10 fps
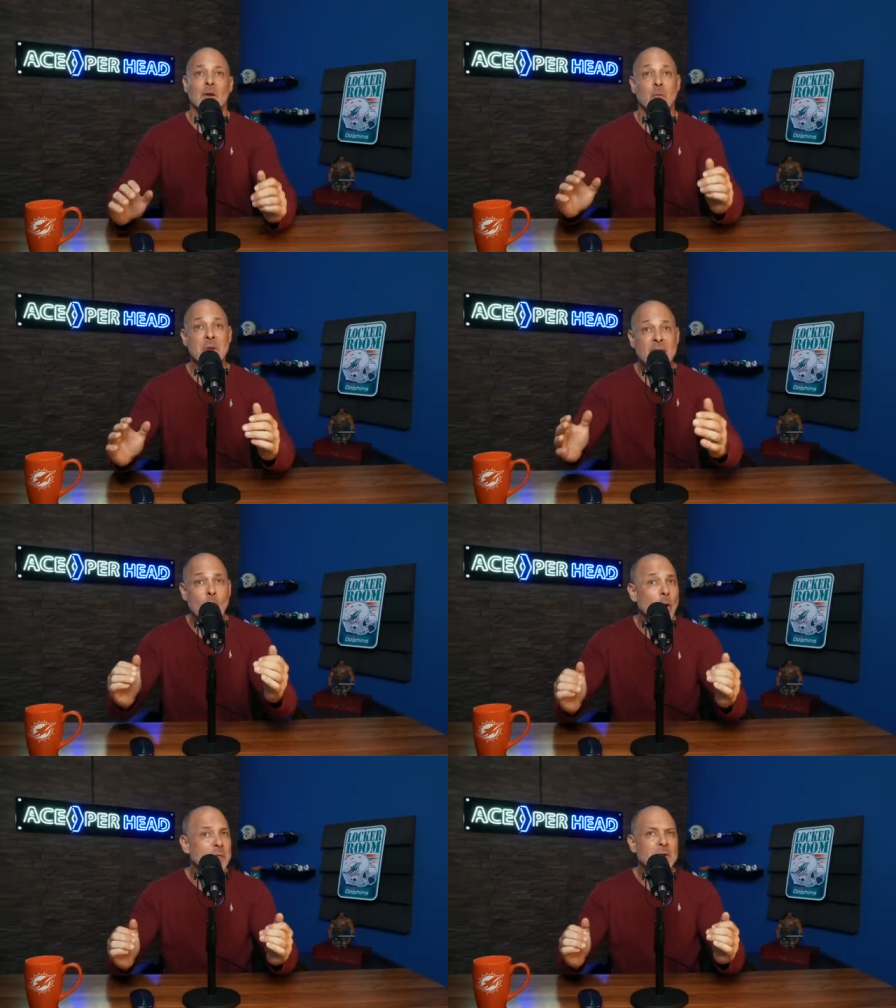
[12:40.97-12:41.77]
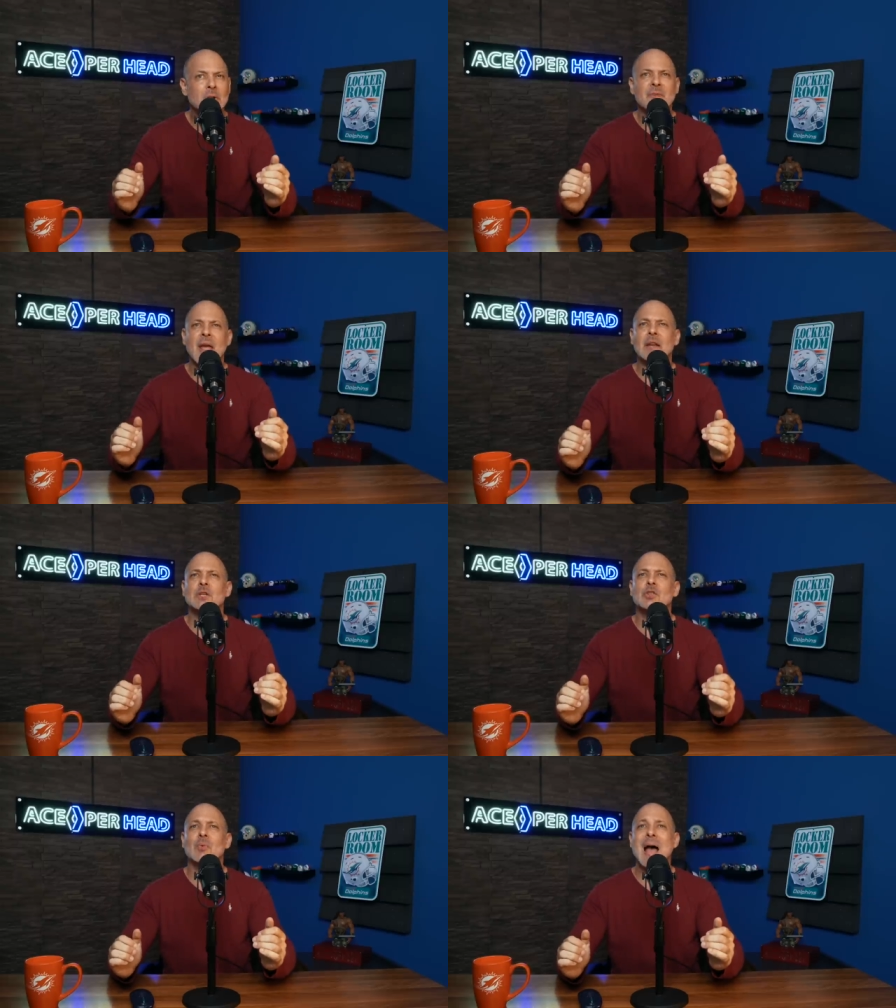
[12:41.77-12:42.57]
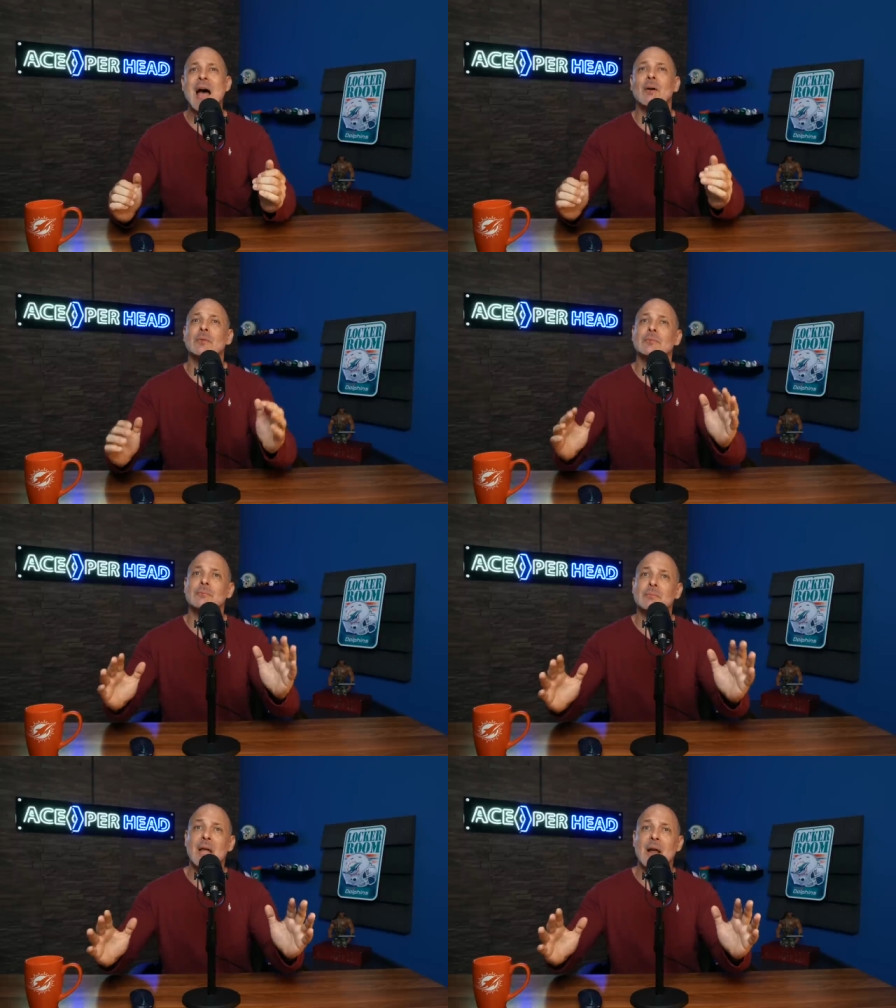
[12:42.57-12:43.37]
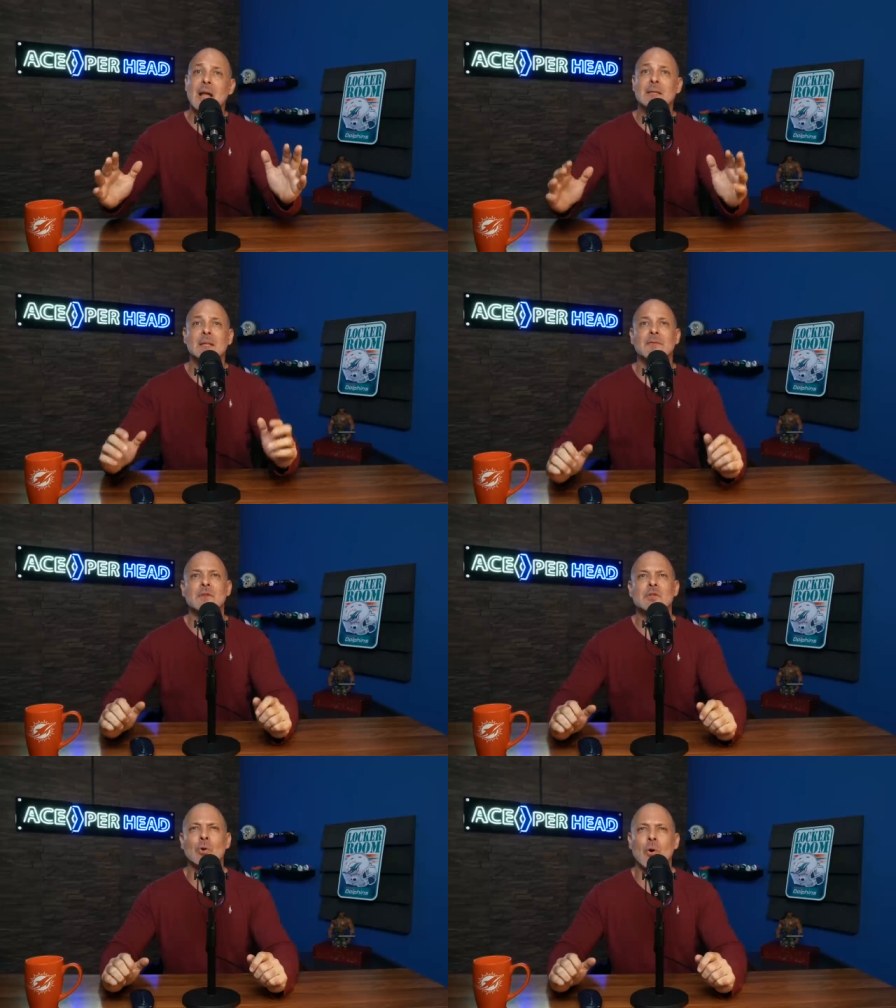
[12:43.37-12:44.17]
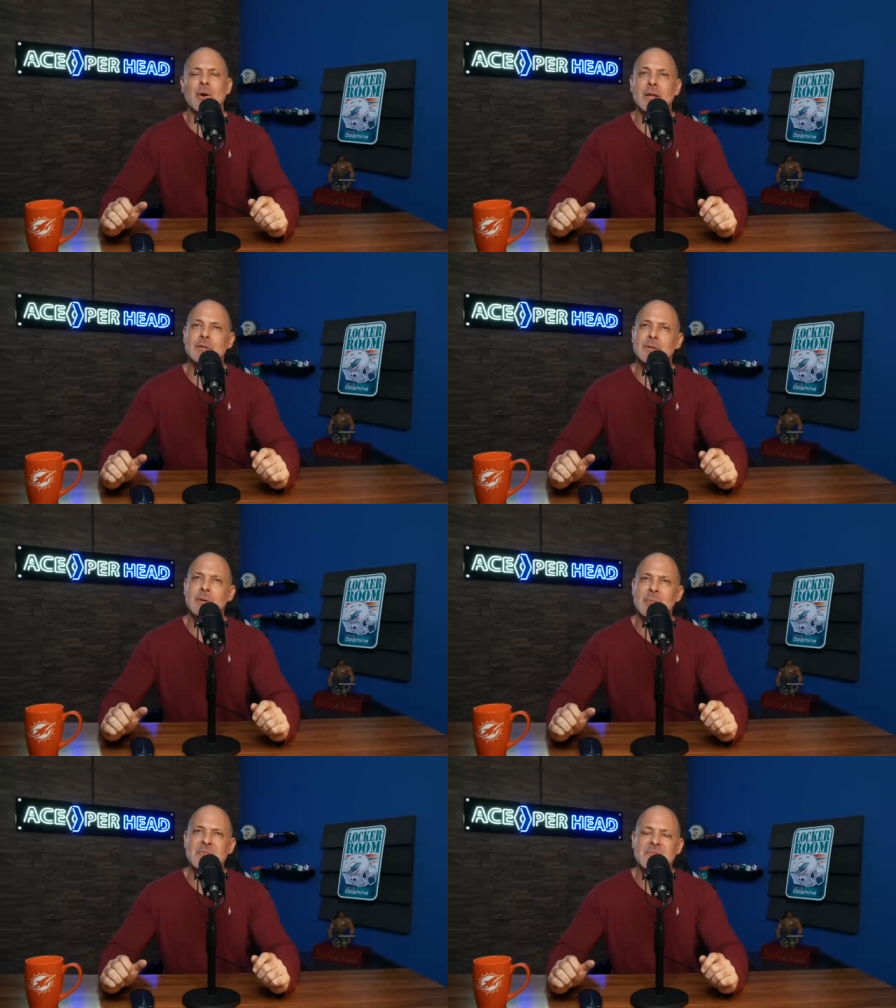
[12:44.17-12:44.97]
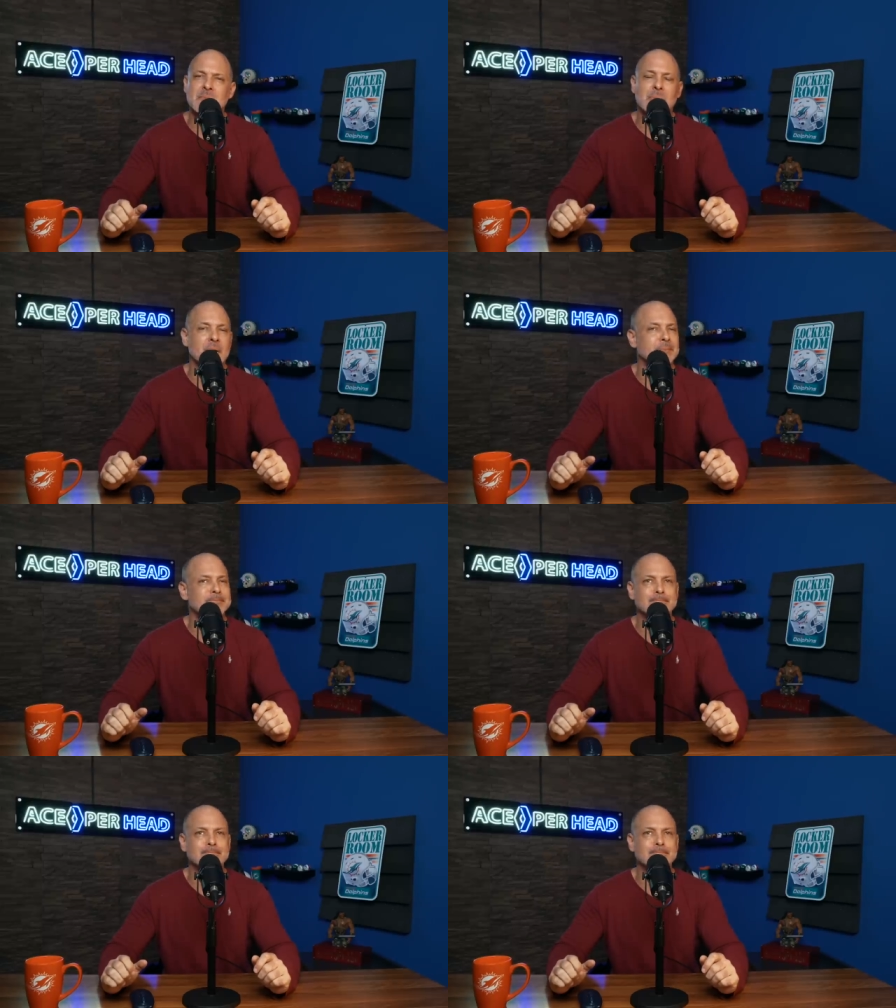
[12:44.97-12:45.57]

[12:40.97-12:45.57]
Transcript: If we can get home field advantage throughout, now that's a different story. It's going to be, but